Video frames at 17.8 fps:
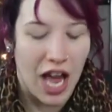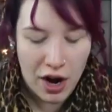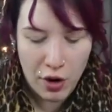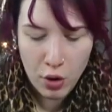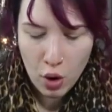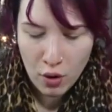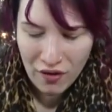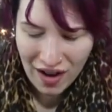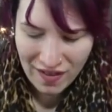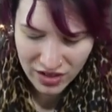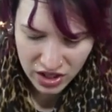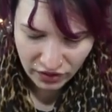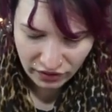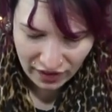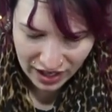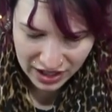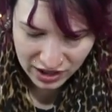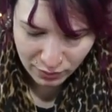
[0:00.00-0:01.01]
I don't know if I have a
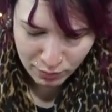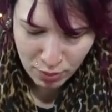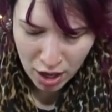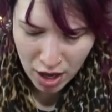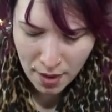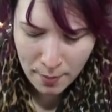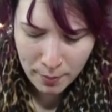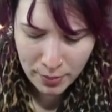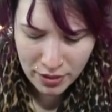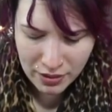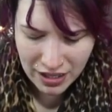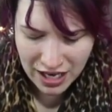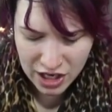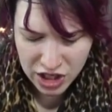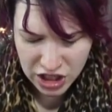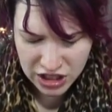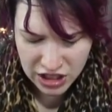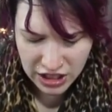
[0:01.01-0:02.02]
defective pump, like
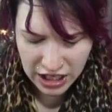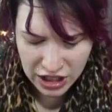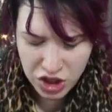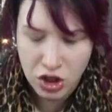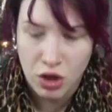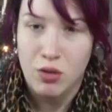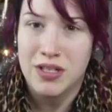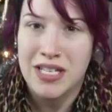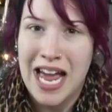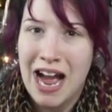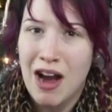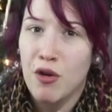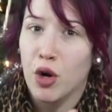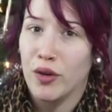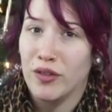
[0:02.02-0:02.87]
it doesn't like to go down,